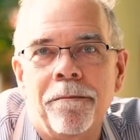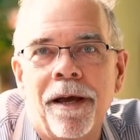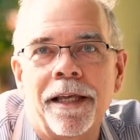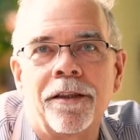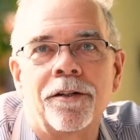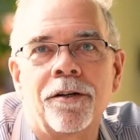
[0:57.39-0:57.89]
to
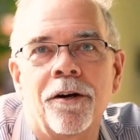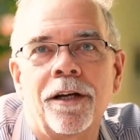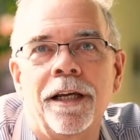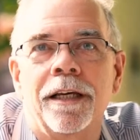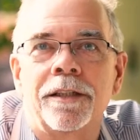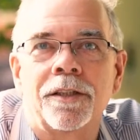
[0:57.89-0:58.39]
make the
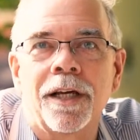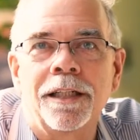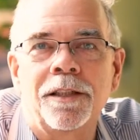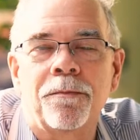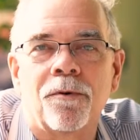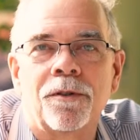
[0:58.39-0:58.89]
turkey
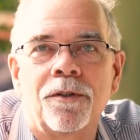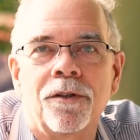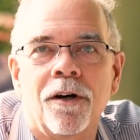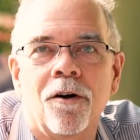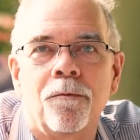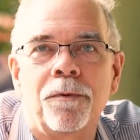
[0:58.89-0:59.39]
accessible to
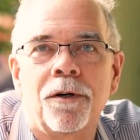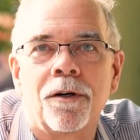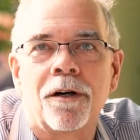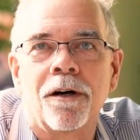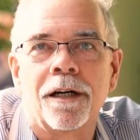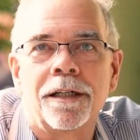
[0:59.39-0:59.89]
the home
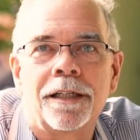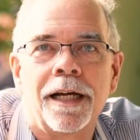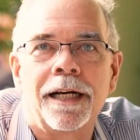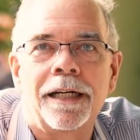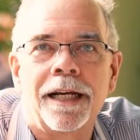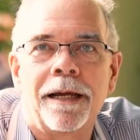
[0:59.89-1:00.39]
cook on a
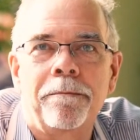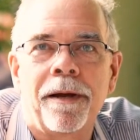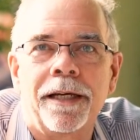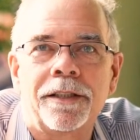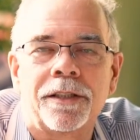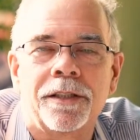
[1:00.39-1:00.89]
day-to-day
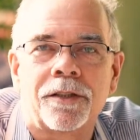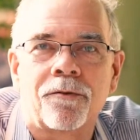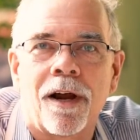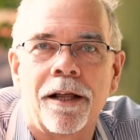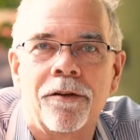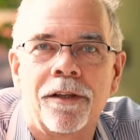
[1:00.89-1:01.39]
basis
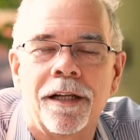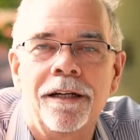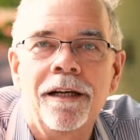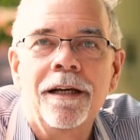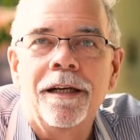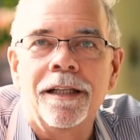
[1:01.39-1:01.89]
rather than
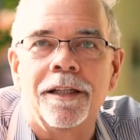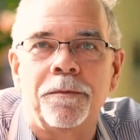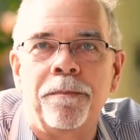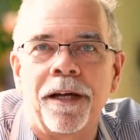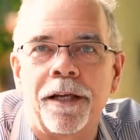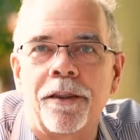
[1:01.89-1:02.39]
this
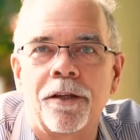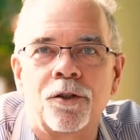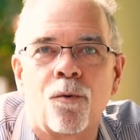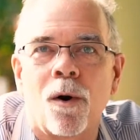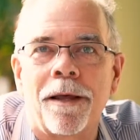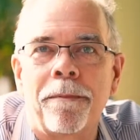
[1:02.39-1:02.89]
big
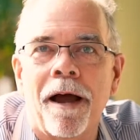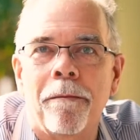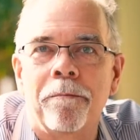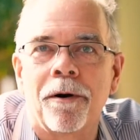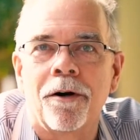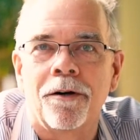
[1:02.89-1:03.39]

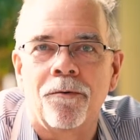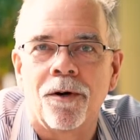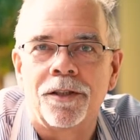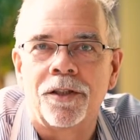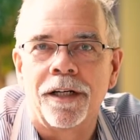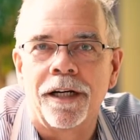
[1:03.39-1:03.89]
20-pound bird once a